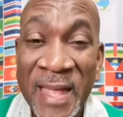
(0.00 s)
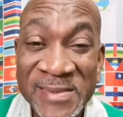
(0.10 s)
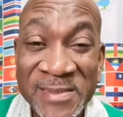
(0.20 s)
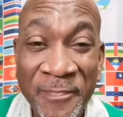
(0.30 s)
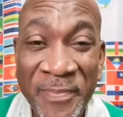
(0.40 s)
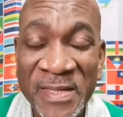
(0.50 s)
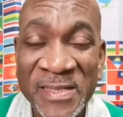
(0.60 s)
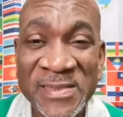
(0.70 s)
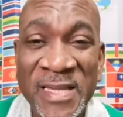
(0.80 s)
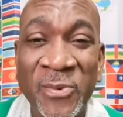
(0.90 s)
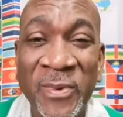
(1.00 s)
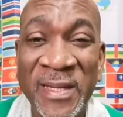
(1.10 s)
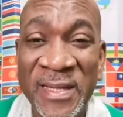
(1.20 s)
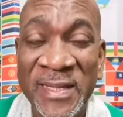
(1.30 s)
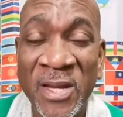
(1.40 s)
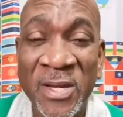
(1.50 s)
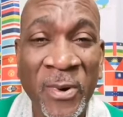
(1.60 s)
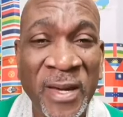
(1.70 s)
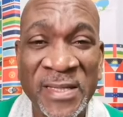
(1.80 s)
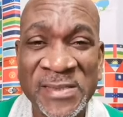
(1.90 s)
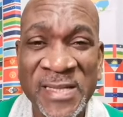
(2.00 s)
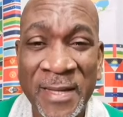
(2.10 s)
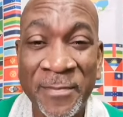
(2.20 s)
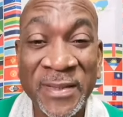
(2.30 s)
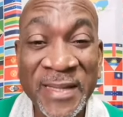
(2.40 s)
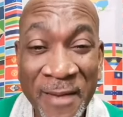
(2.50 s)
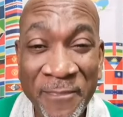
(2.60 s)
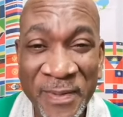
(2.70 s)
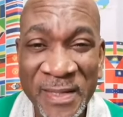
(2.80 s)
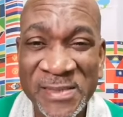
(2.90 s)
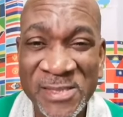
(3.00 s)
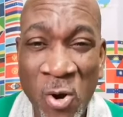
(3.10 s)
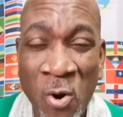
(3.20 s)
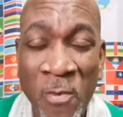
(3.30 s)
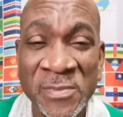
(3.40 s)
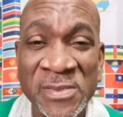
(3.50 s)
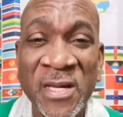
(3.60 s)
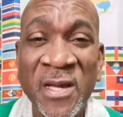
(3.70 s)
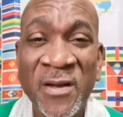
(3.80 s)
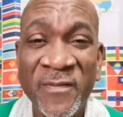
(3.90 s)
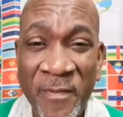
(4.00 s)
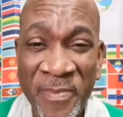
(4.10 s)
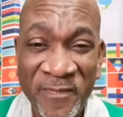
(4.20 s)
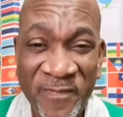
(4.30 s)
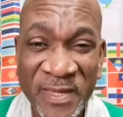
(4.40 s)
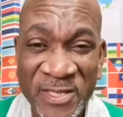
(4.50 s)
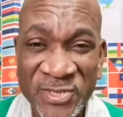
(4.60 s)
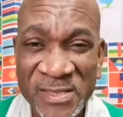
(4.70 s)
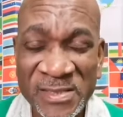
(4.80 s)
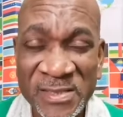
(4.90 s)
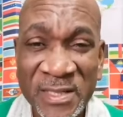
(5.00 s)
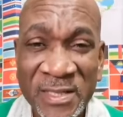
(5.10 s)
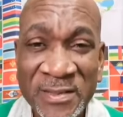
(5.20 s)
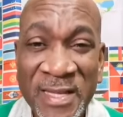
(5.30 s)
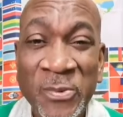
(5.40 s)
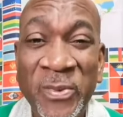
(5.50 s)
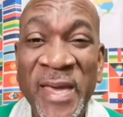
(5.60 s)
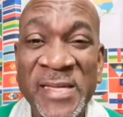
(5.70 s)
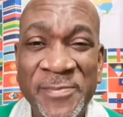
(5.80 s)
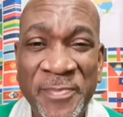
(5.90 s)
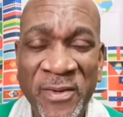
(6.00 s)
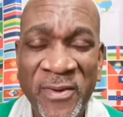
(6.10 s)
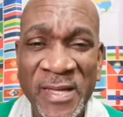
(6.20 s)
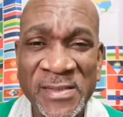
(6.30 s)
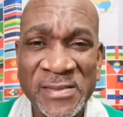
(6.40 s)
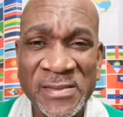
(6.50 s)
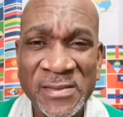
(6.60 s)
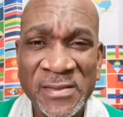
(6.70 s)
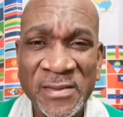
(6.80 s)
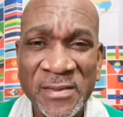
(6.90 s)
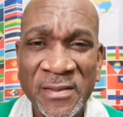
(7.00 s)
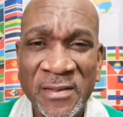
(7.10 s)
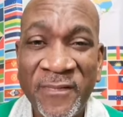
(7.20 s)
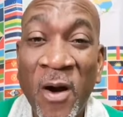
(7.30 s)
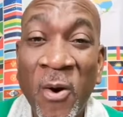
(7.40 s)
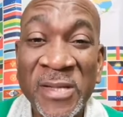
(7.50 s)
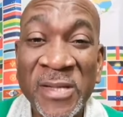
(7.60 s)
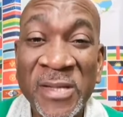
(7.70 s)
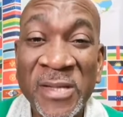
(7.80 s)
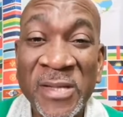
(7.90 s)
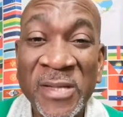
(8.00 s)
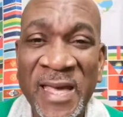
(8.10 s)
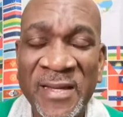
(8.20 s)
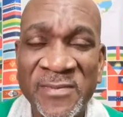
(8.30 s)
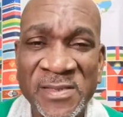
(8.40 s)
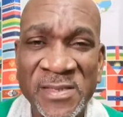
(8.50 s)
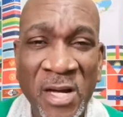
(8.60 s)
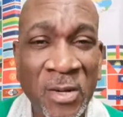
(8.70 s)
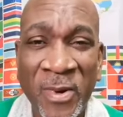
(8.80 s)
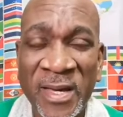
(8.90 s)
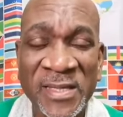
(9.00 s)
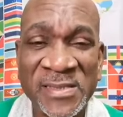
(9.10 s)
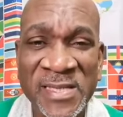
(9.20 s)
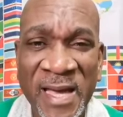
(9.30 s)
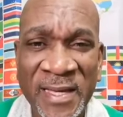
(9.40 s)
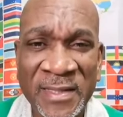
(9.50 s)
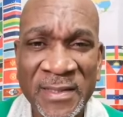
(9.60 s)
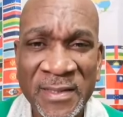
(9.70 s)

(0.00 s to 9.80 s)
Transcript: That's the peace that we need on our inside, but that peace comes from the victories that we experience ourselves and our inside.